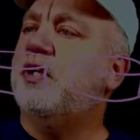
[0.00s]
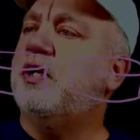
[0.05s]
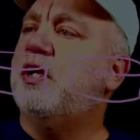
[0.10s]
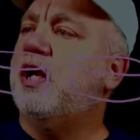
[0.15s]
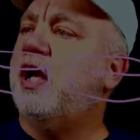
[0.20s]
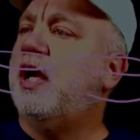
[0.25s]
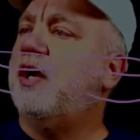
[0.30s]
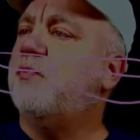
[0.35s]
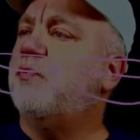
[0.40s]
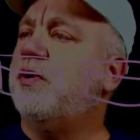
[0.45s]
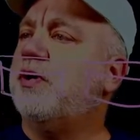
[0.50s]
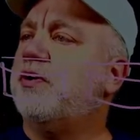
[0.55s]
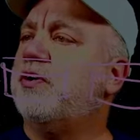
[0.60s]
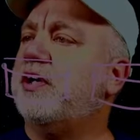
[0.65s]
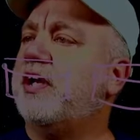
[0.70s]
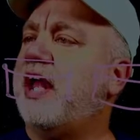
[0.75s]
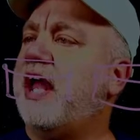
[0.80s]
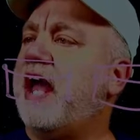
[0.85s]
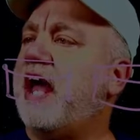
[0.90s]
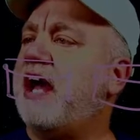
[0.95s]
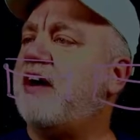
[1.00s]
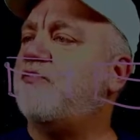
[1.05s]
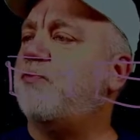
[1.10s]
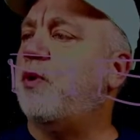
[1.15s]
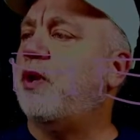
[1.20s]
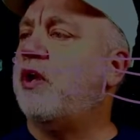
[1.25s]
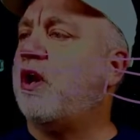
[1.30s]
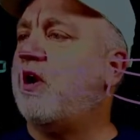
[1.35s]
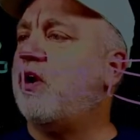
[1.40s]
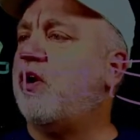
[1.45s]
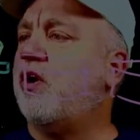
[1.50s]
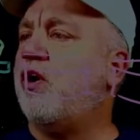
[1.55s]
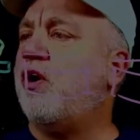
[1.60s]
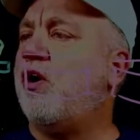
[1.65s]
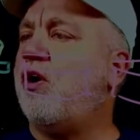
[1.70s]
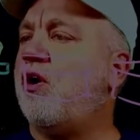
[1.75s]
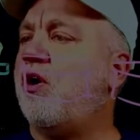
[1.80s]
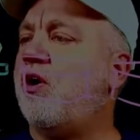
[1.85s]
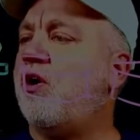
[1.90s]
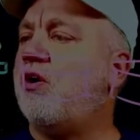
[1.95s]
And we're going to have what I'll
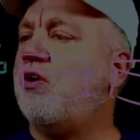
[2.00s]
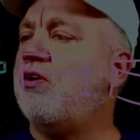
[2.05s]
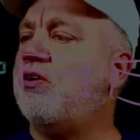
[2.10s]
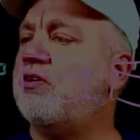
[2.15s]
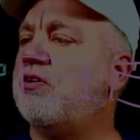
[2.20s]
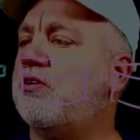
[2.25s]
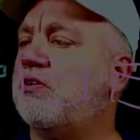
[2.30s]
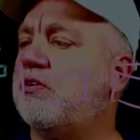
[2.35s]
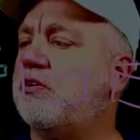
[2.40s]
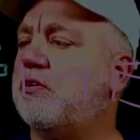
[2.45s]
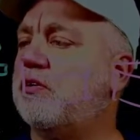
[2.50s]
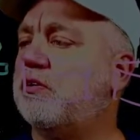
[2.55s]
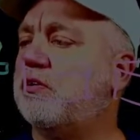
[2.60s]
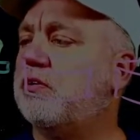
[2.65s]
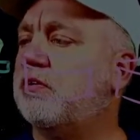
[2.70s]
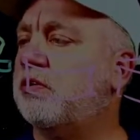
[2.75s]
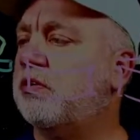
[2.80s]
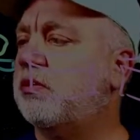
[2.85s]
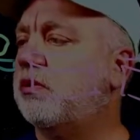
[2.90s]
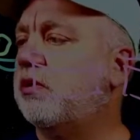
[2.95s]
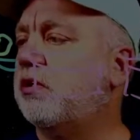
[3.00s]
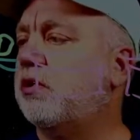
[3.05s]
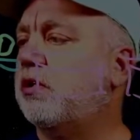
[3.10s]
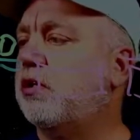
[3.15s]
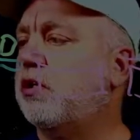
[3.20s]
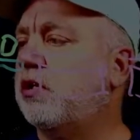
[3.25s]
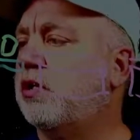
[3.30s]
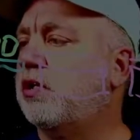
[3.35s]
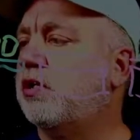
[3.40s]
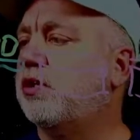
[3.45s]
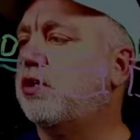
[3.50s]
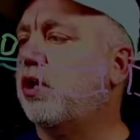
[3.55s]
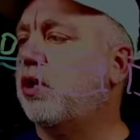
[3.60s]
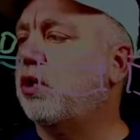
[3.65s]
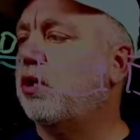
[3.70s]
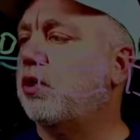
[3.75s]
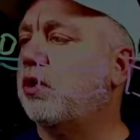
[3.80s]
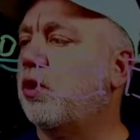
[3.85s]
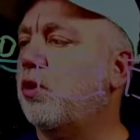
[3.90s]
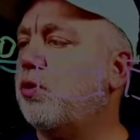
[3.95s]
call the
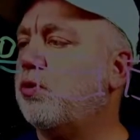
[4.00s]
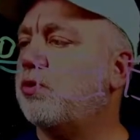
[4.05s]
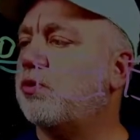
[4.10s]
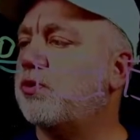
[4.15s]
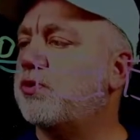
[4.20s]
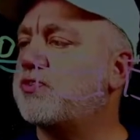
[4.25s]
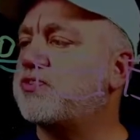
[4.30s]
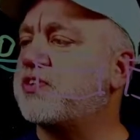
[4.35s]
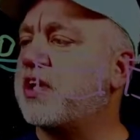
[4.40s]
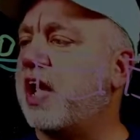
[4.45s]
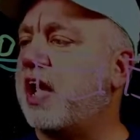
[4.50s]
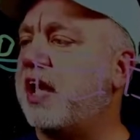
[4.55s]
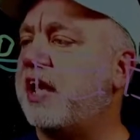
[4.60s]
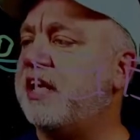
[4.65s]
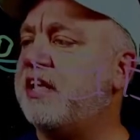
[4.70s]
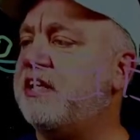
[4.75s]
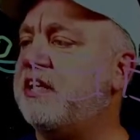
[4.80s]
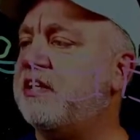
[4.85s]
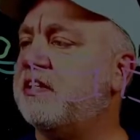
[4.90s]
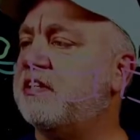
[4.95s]
local side,